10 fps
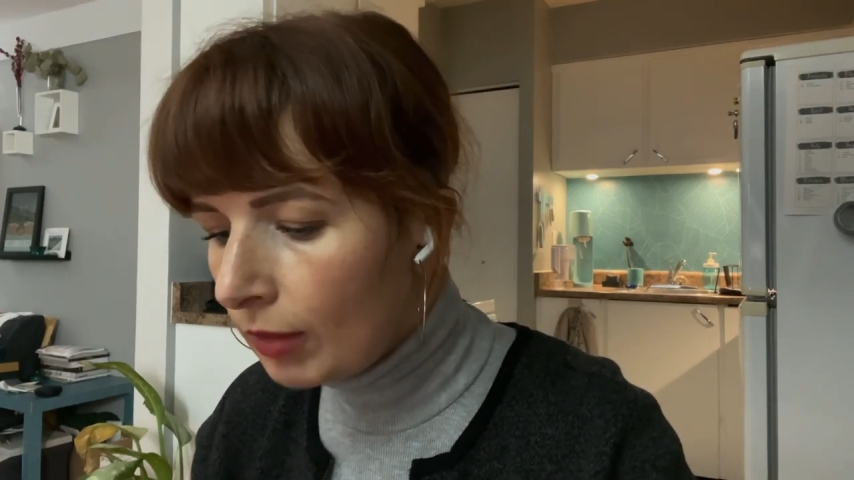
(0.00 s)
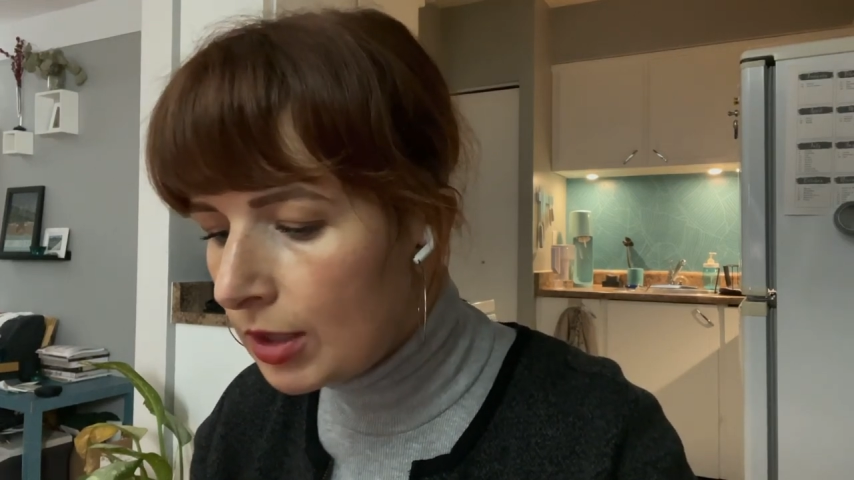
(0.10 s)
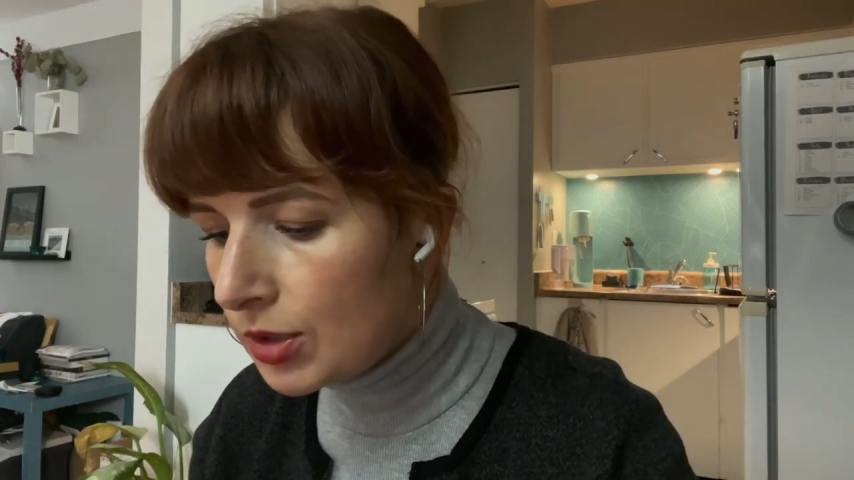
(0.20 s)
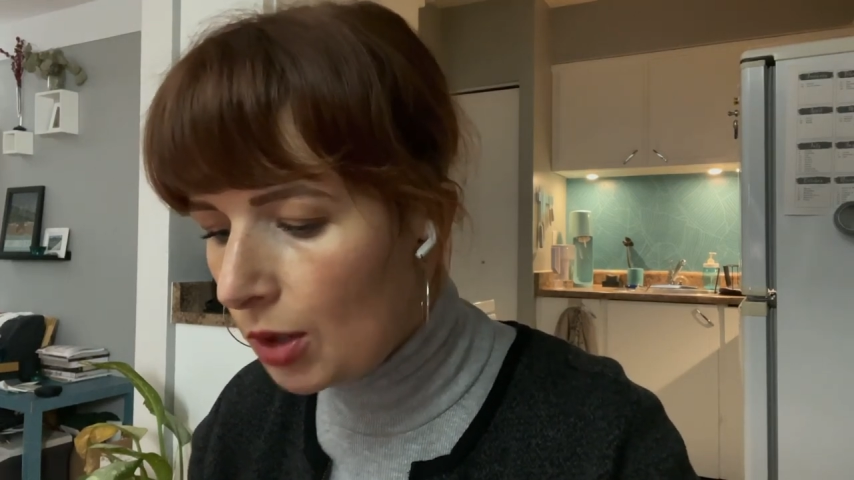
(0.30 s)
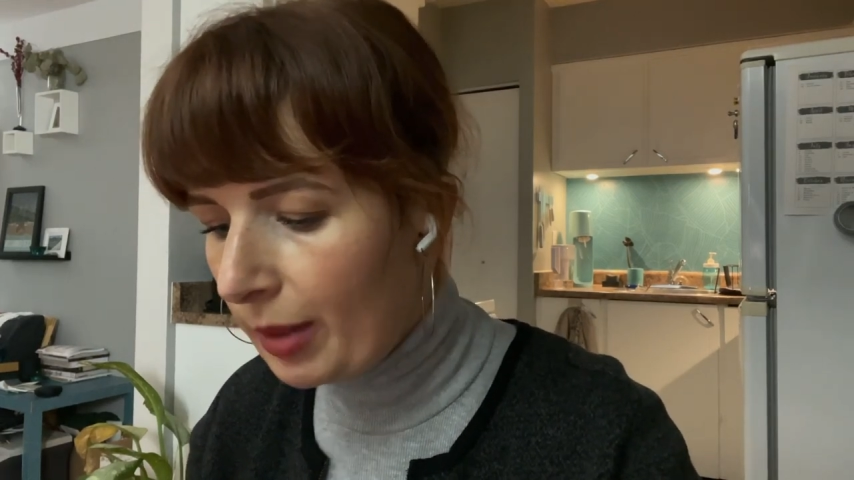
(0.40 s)

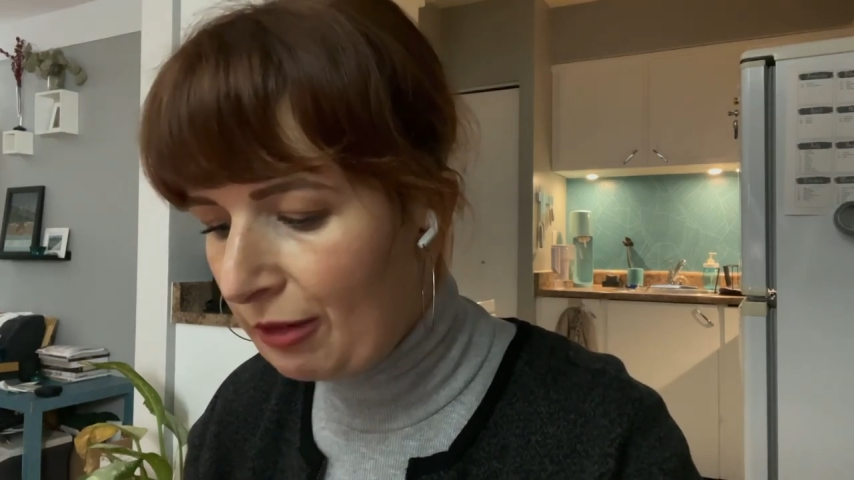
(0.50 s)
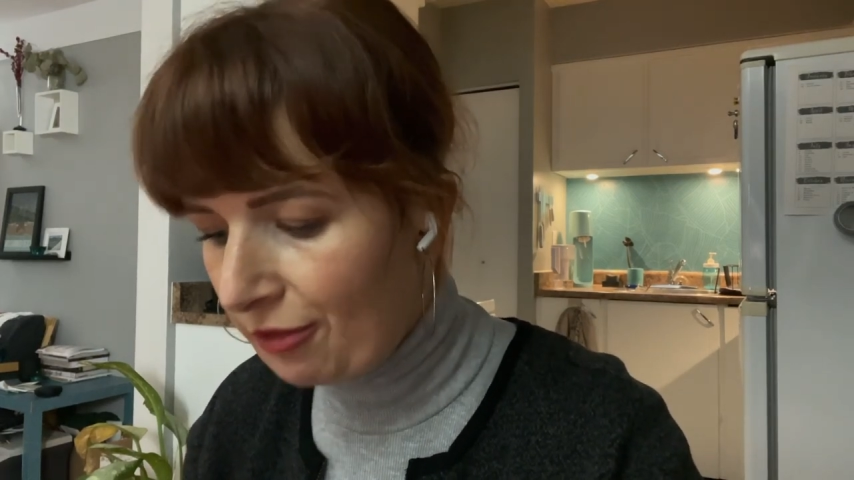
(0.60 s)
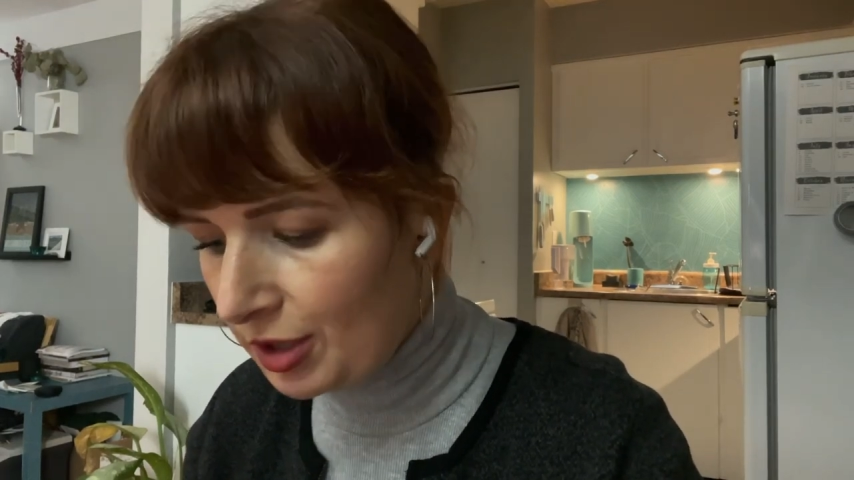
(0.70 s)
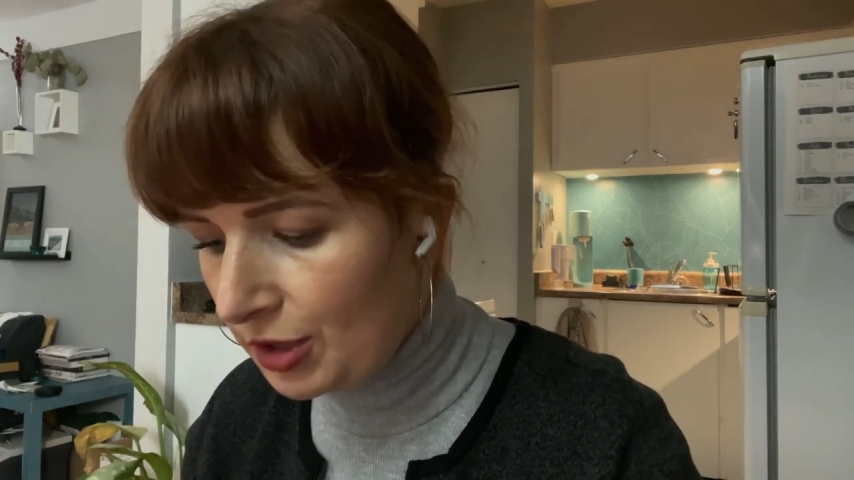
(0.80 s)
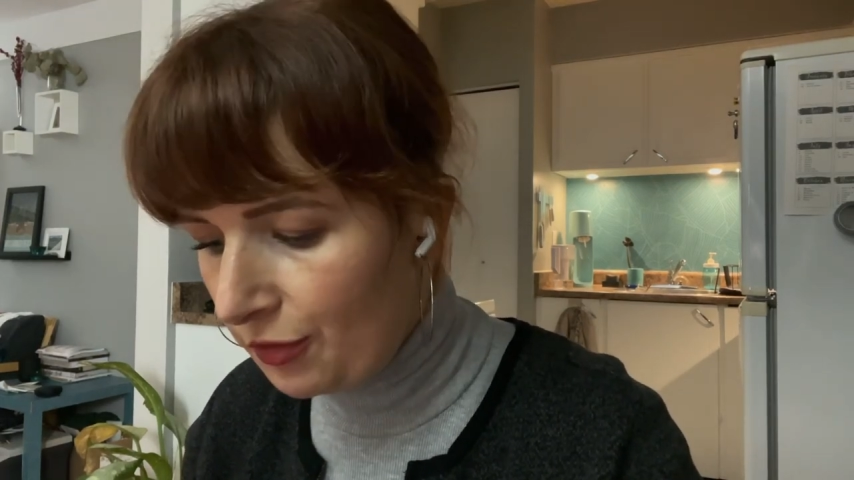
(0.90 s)
So my
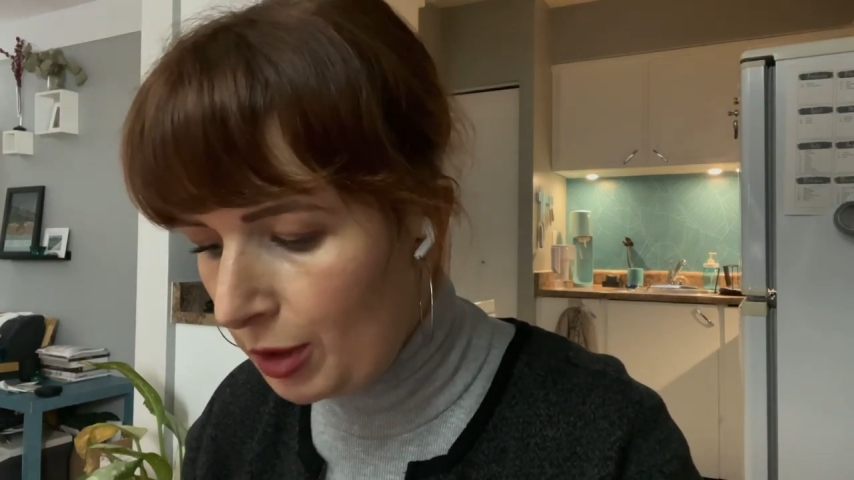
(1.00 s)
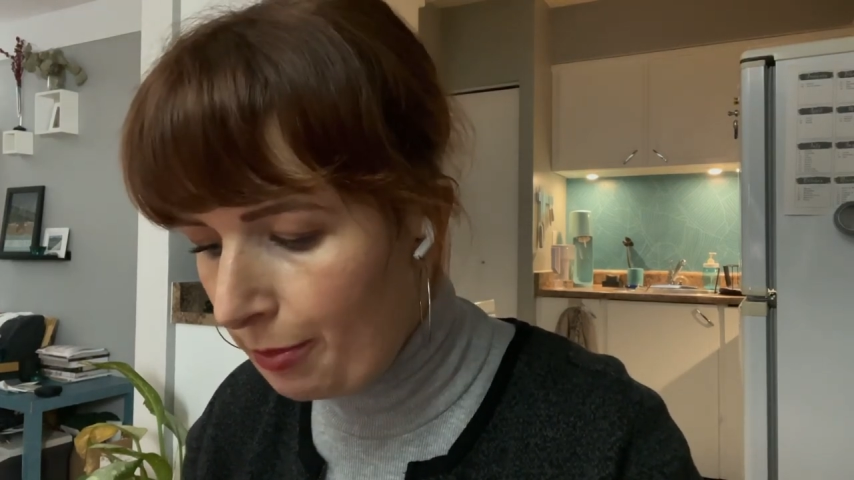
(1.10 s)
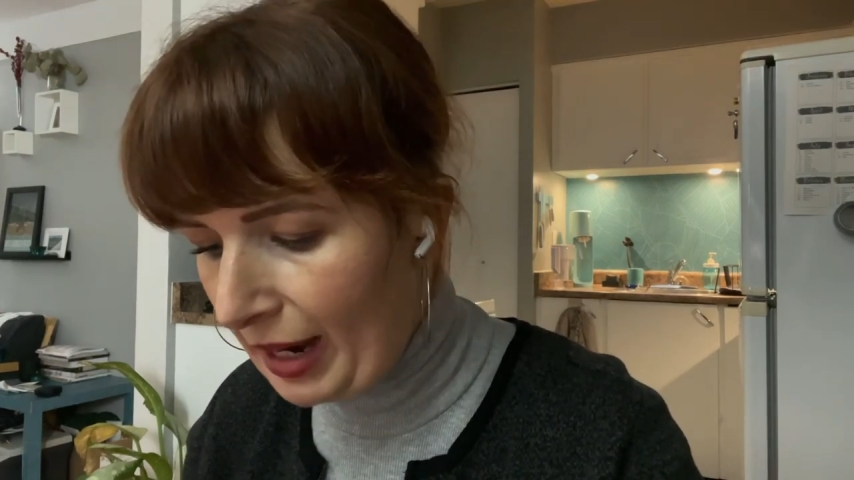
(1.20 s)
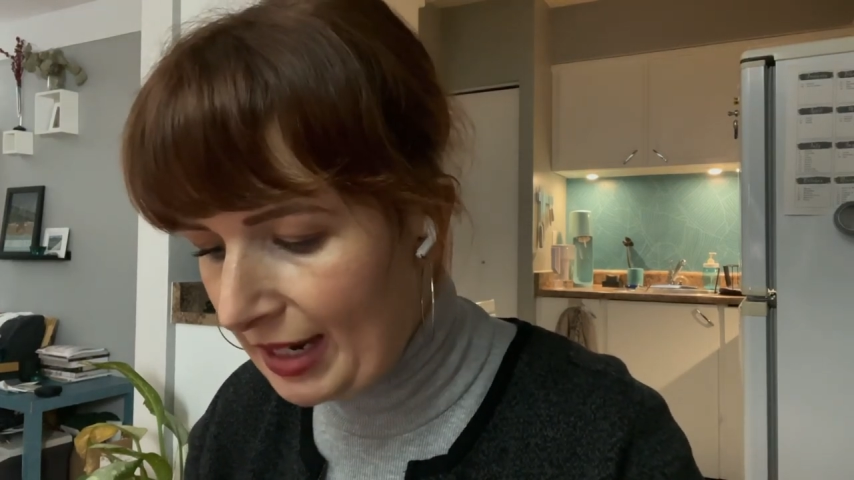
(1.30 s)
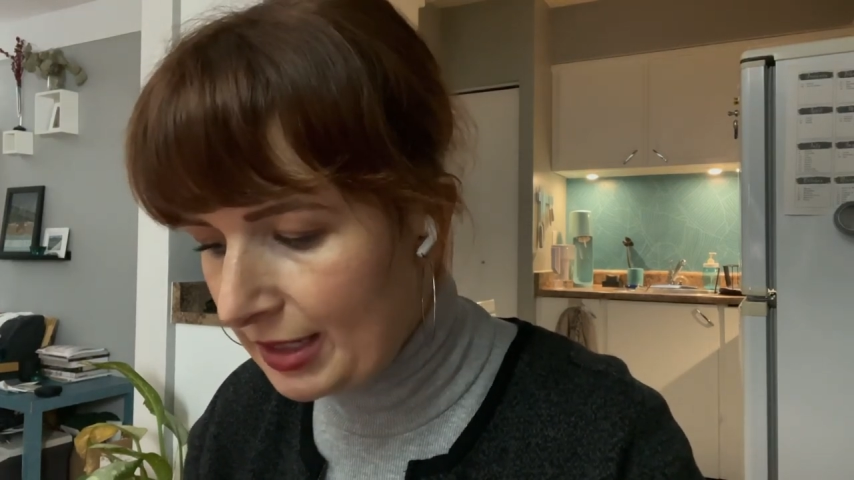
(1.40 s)
first few
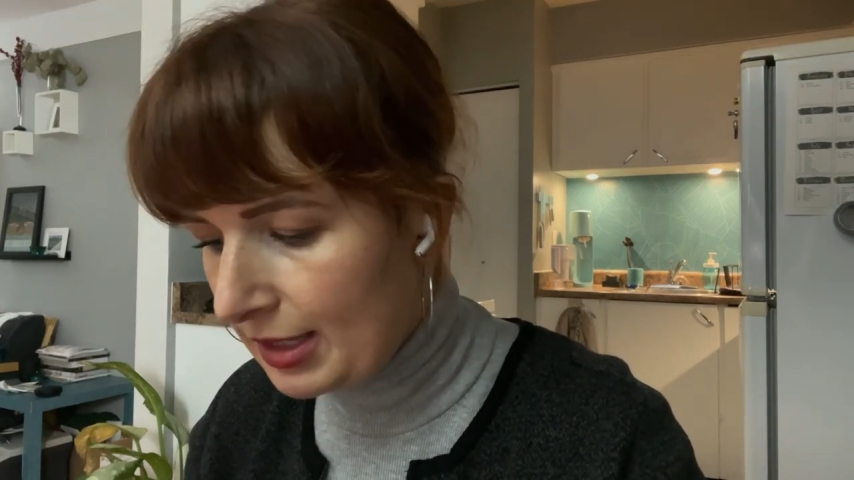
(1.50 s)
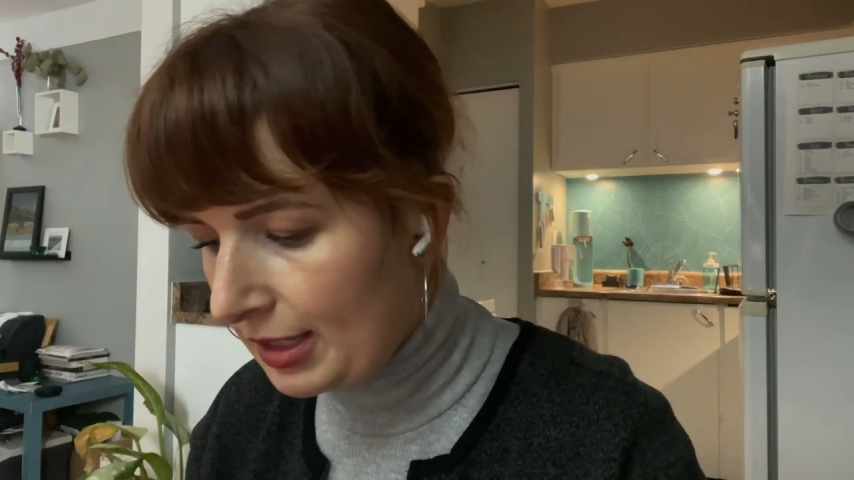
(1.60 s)
bites,